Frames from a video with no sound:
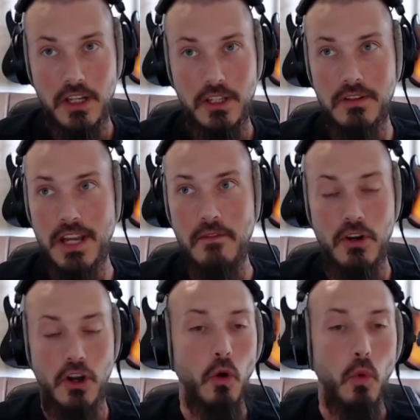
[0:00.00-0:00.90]
You never
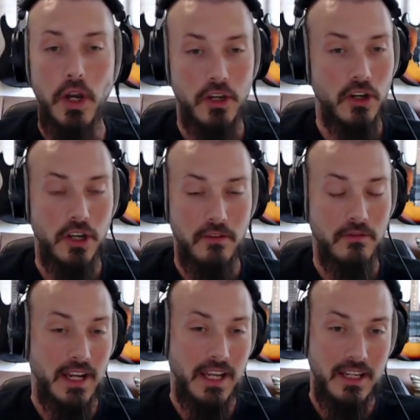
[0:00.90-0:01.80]
know what you're going to
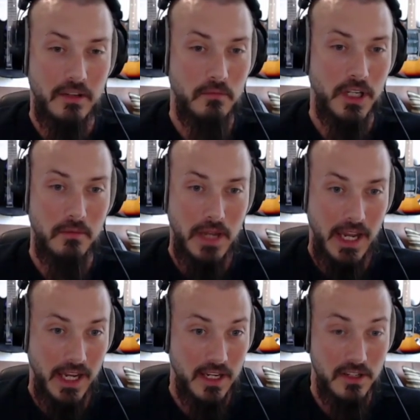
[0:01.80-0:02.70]
find and bring
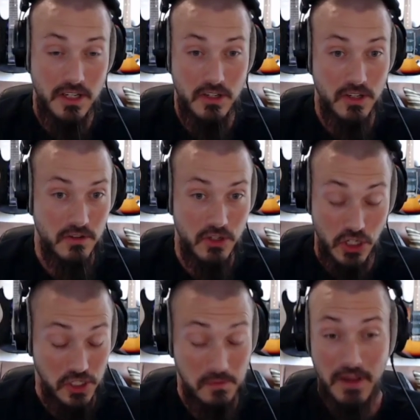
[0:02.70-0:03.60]
back
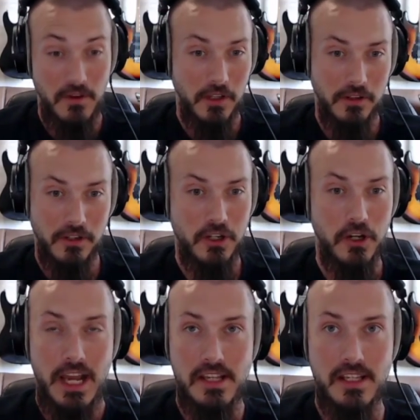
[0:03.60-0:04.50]
just by following your
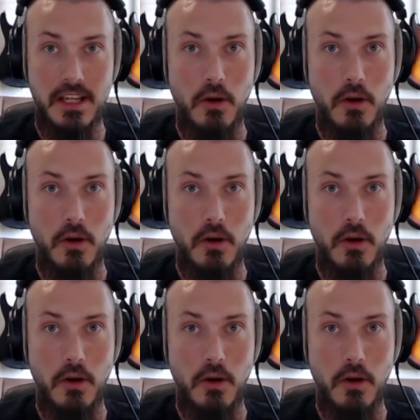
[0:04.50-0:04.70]
curiosity.